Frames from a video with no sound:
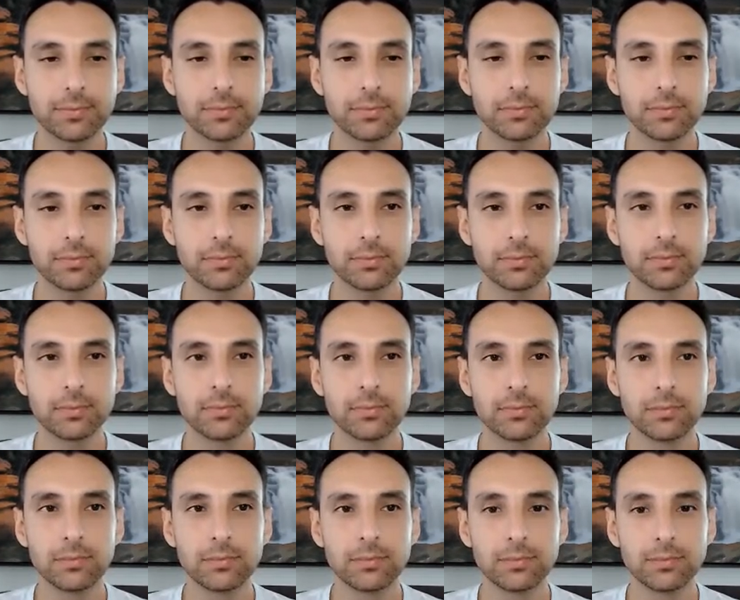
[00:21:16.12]

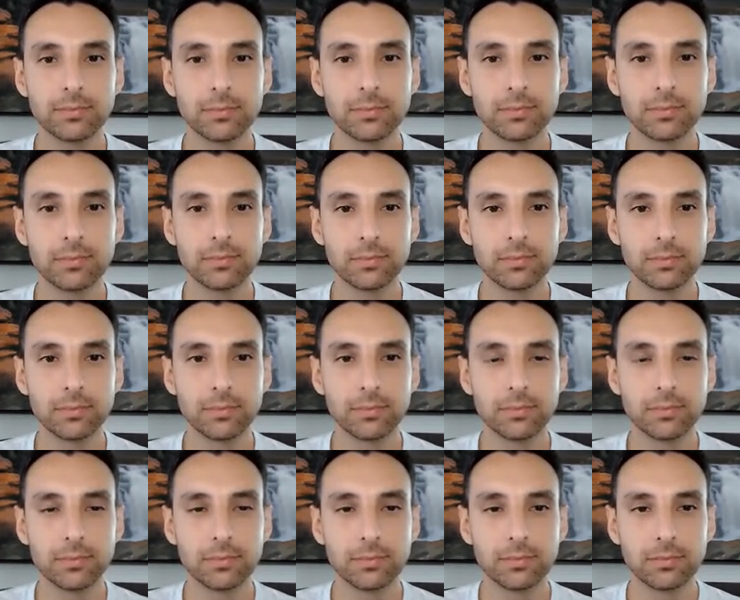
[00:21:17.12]

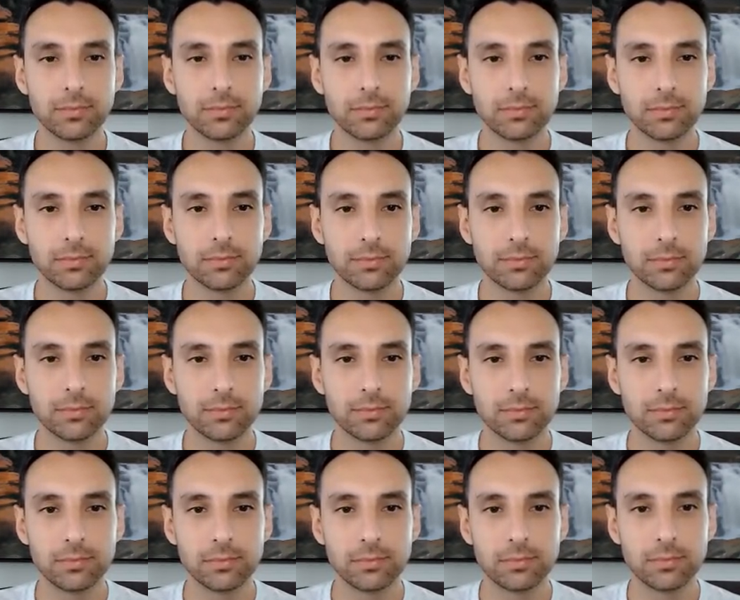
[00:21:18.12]

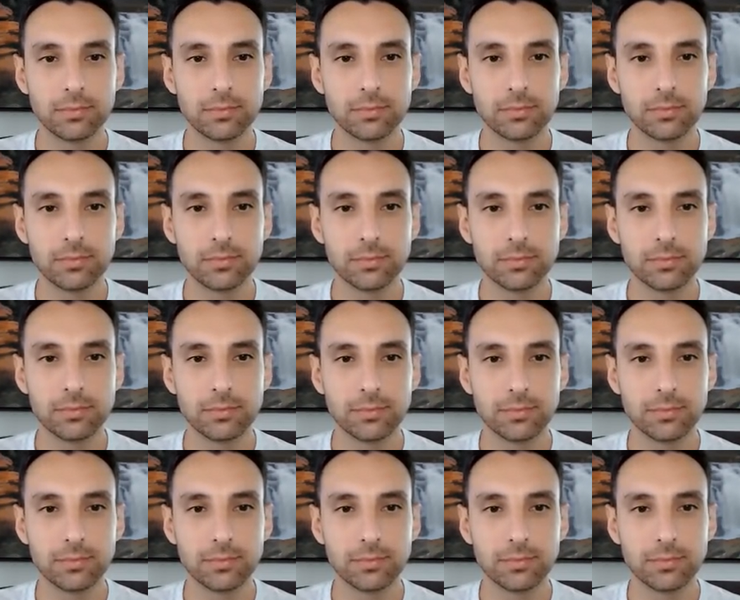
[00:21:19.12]
(silent)